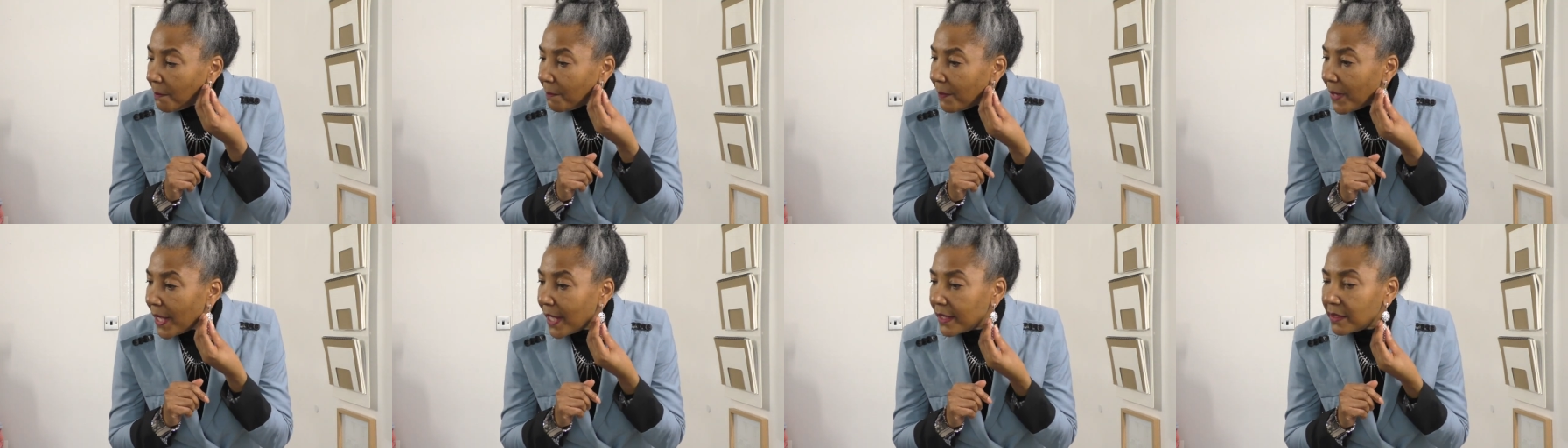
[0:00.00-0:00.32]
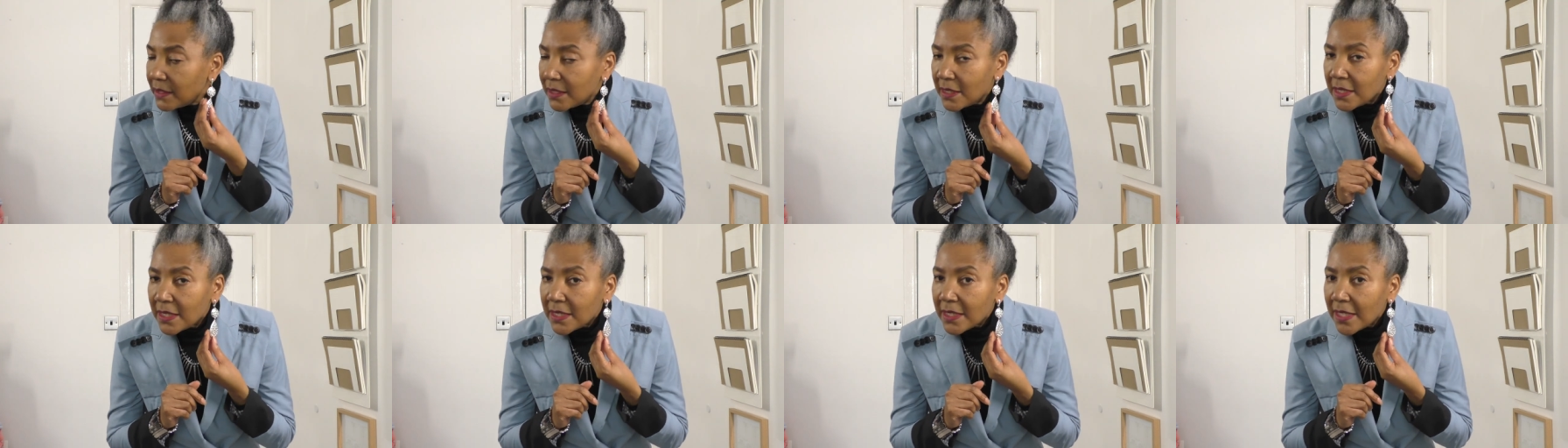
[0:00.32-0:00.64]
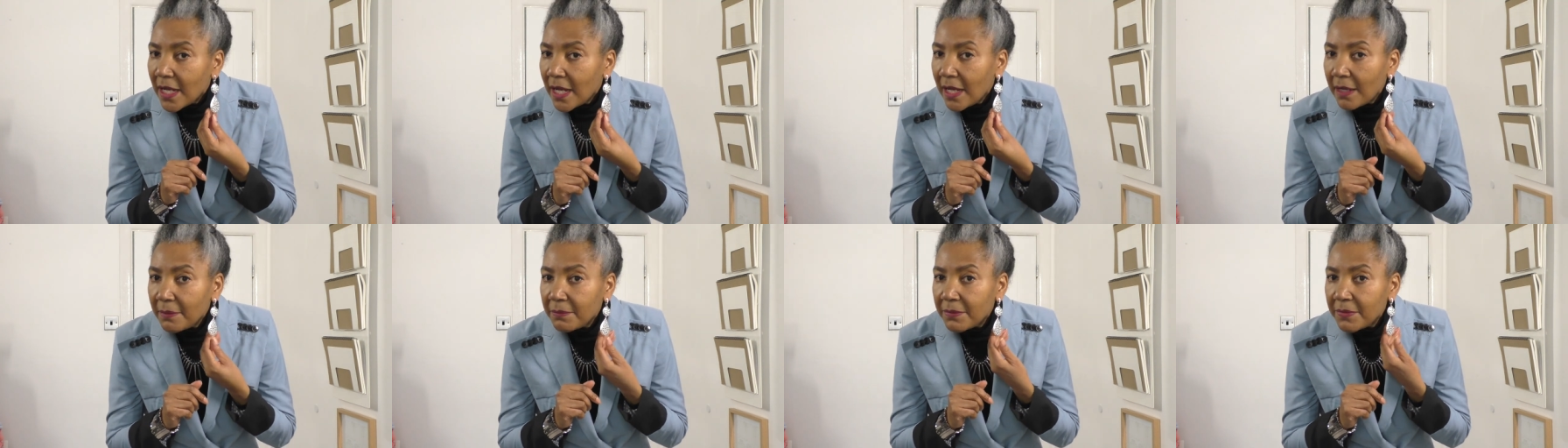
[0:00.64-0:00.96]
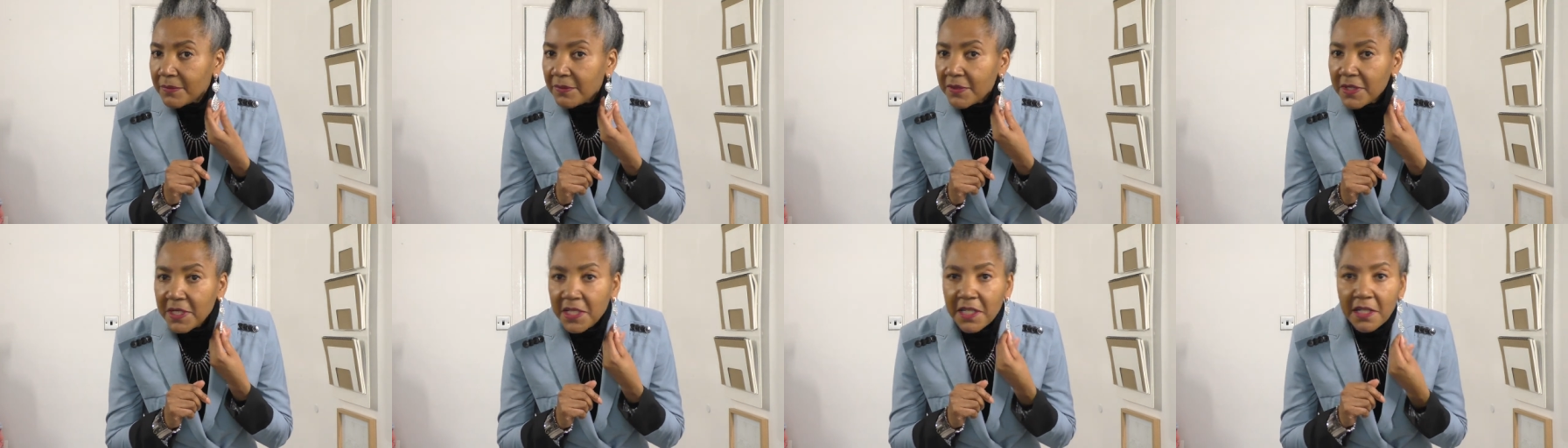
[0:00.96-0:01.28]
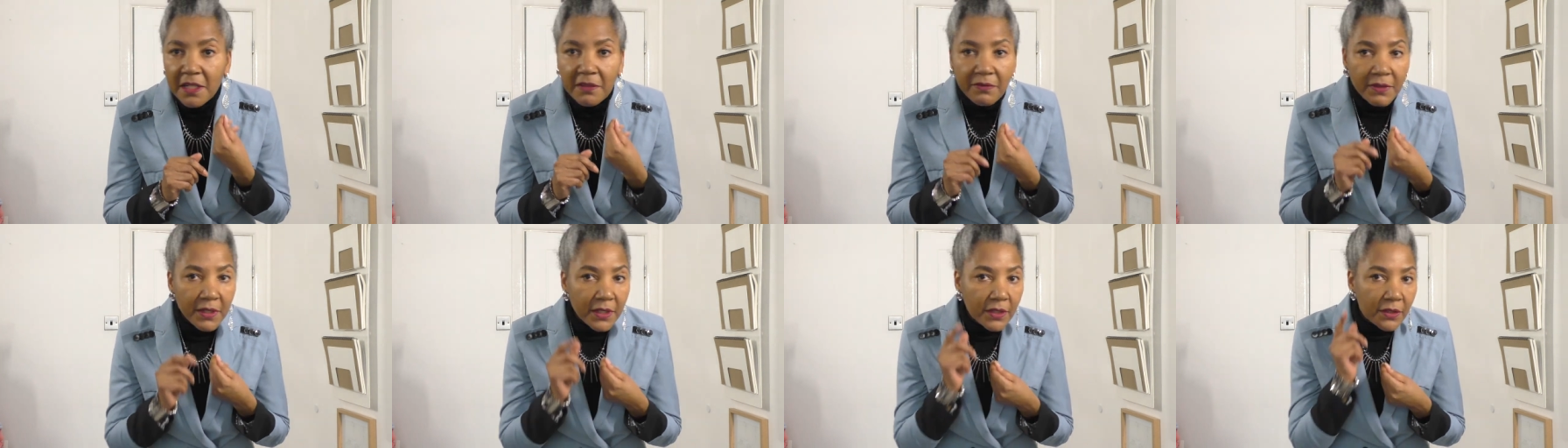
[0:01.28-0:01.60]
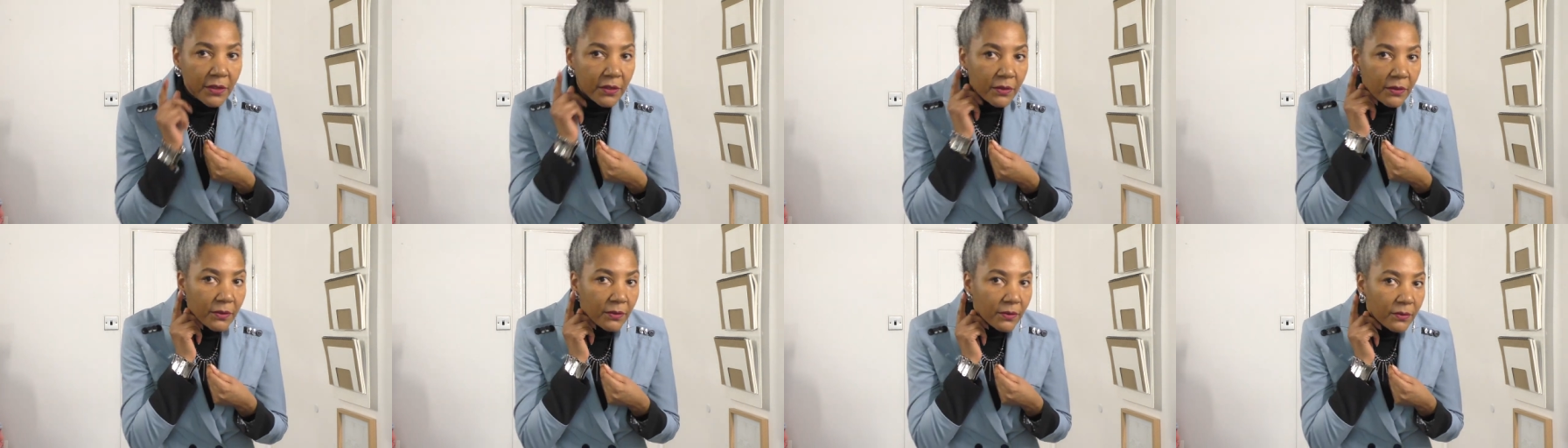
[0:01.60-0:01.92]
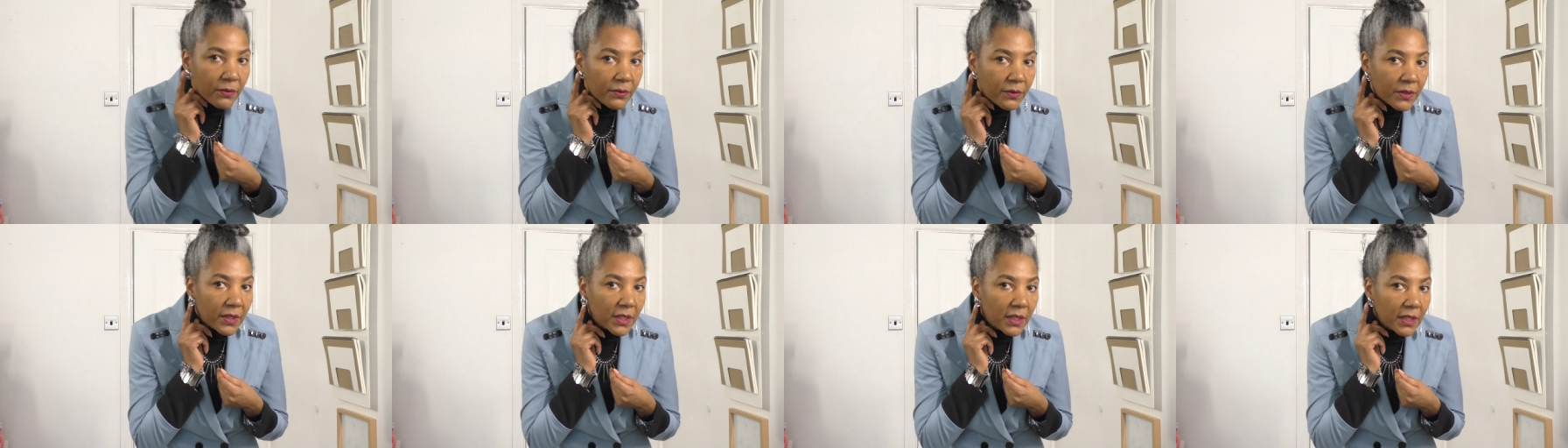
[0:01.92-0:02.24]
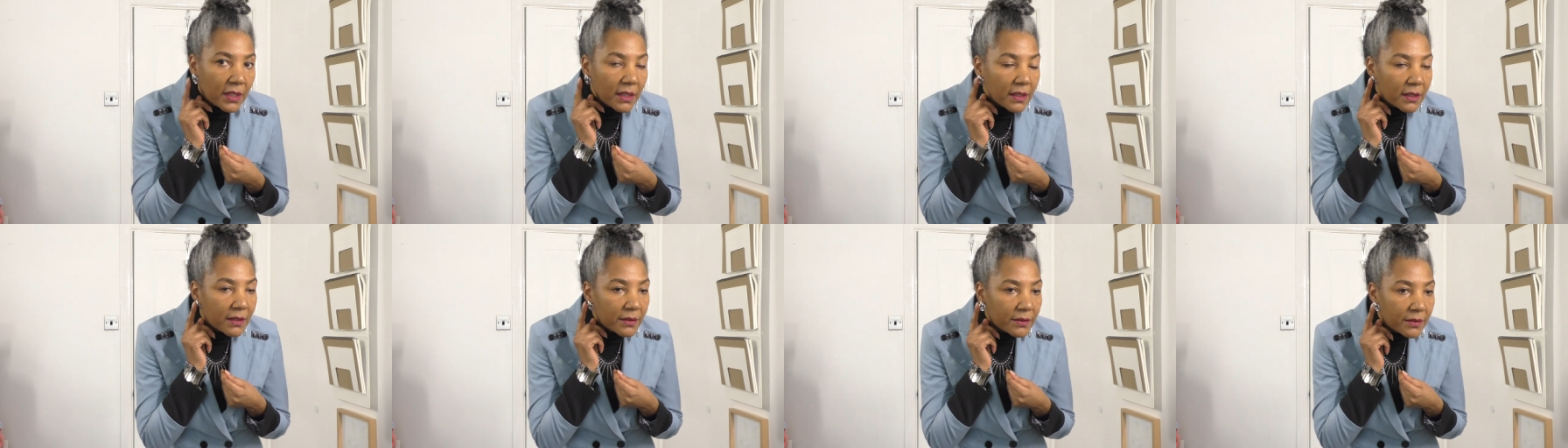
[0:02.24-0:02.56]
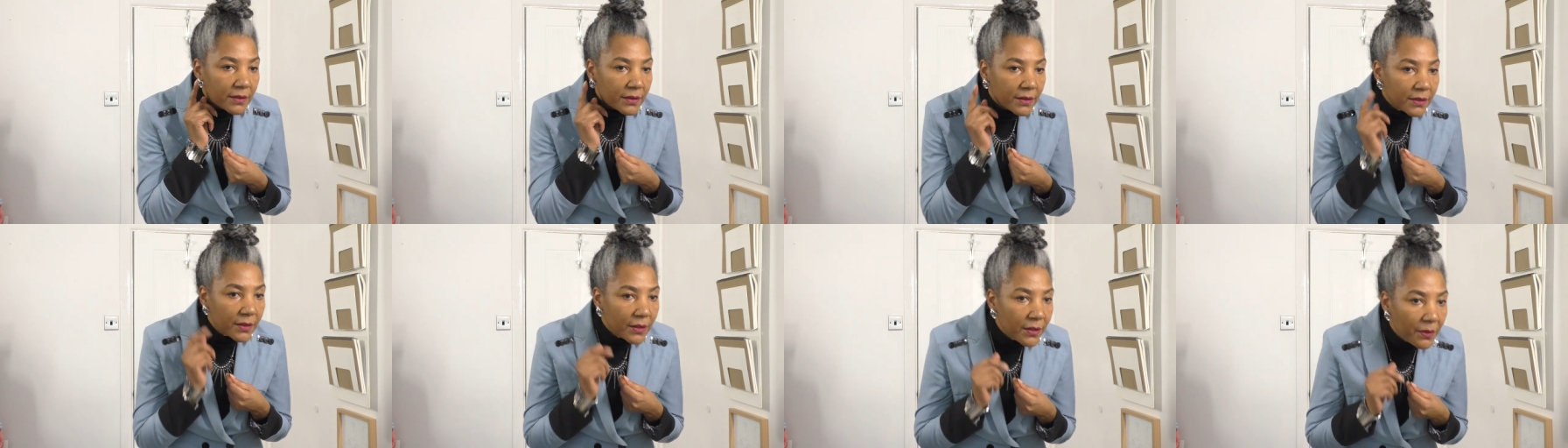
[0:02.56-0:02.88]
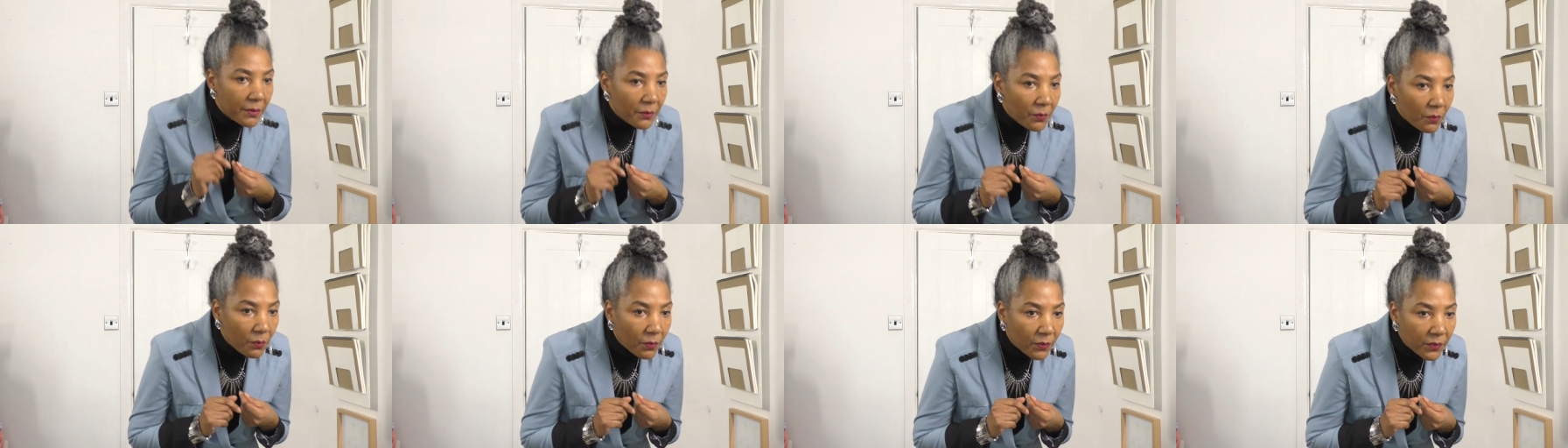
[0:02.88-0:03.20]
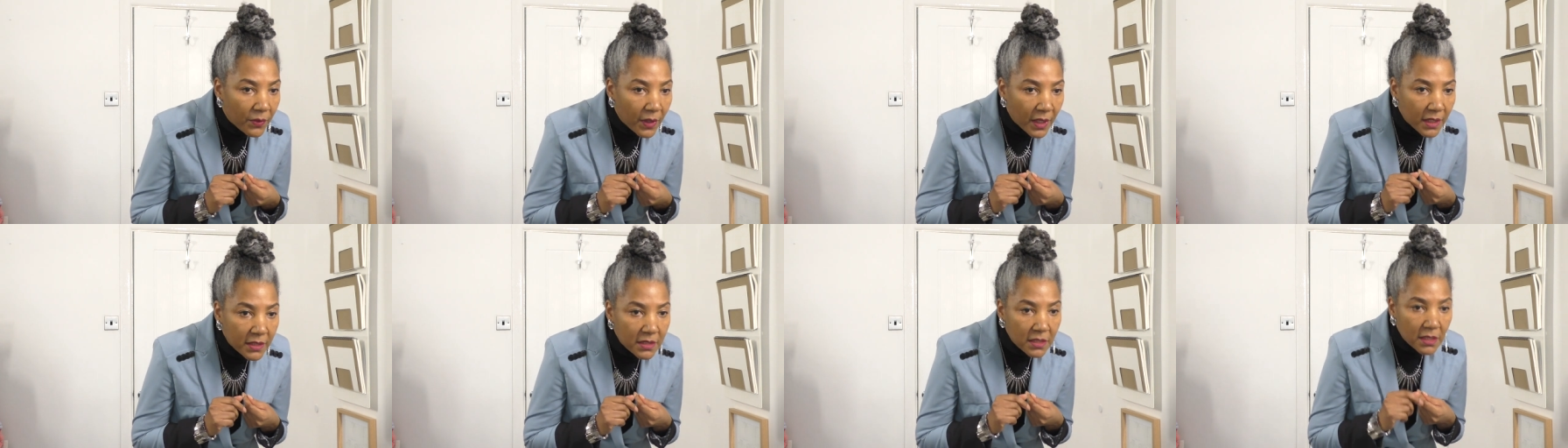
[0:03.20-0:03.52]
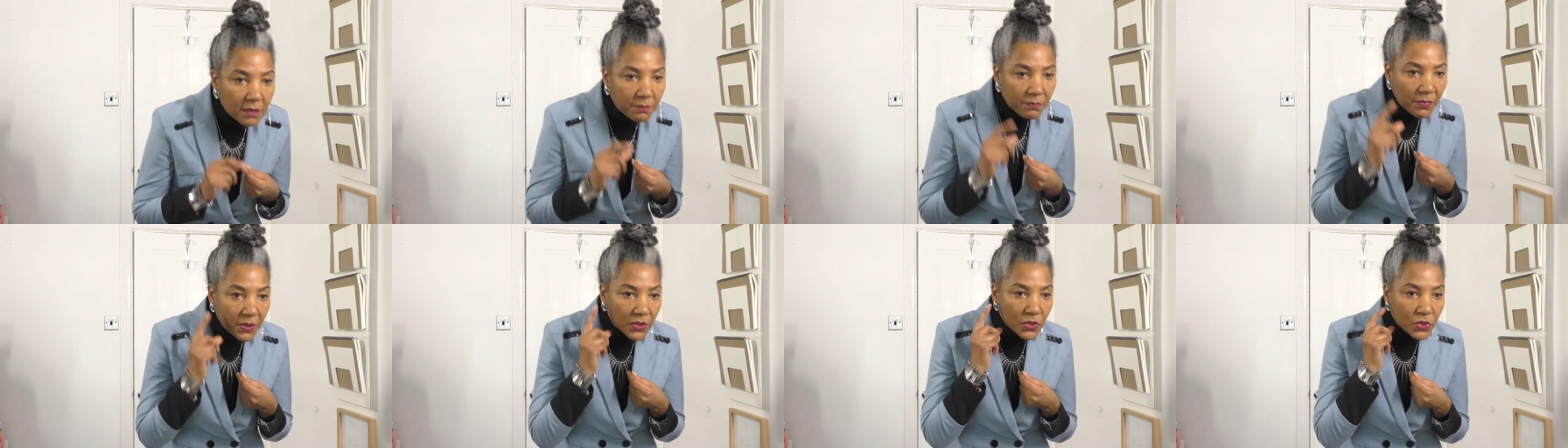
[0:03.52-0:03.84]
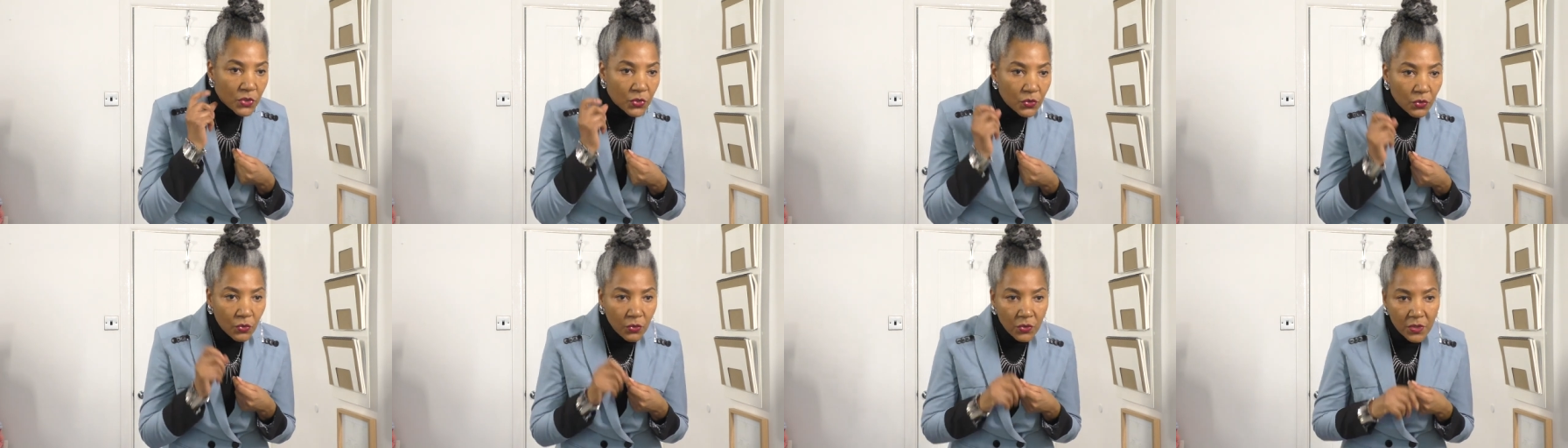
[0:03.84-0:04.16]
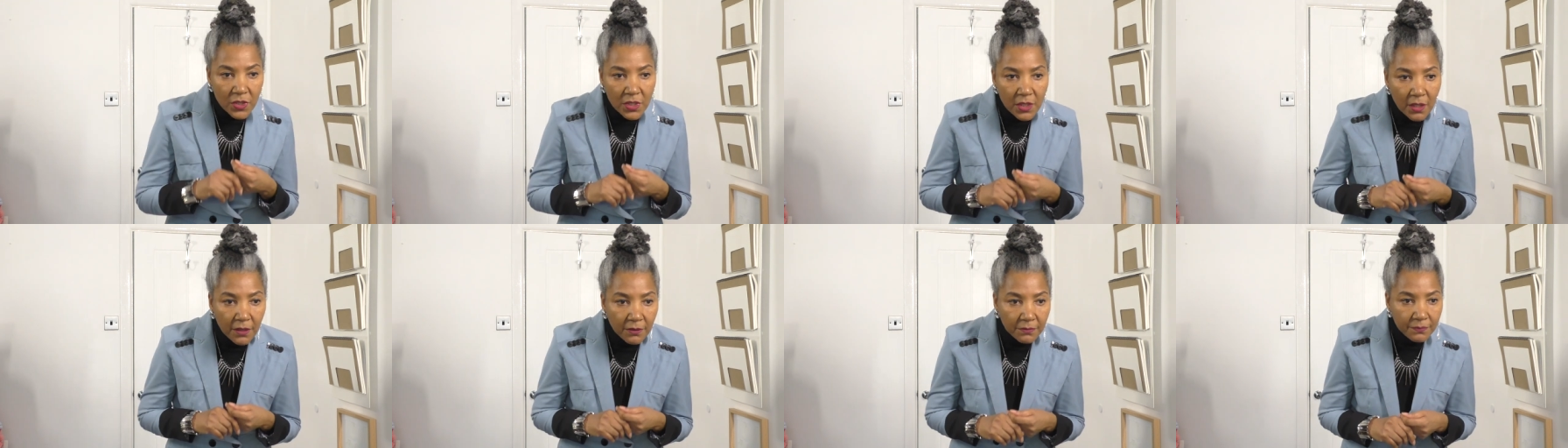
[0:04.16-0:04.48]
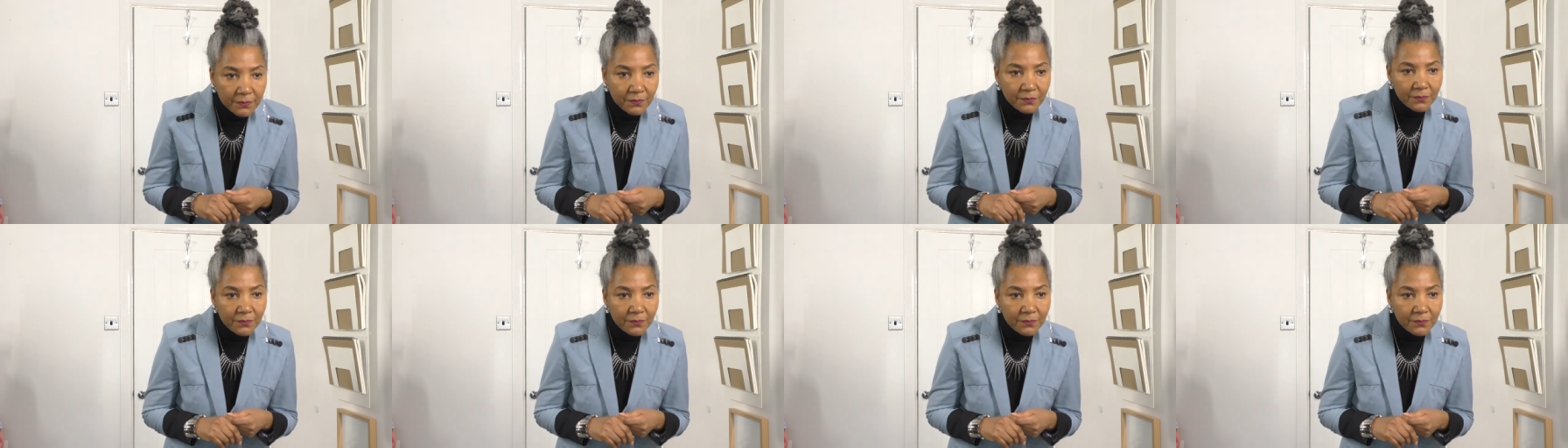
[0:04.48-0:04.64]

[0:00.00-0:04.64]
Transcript: pendant type earring or the one that's a bit shorter.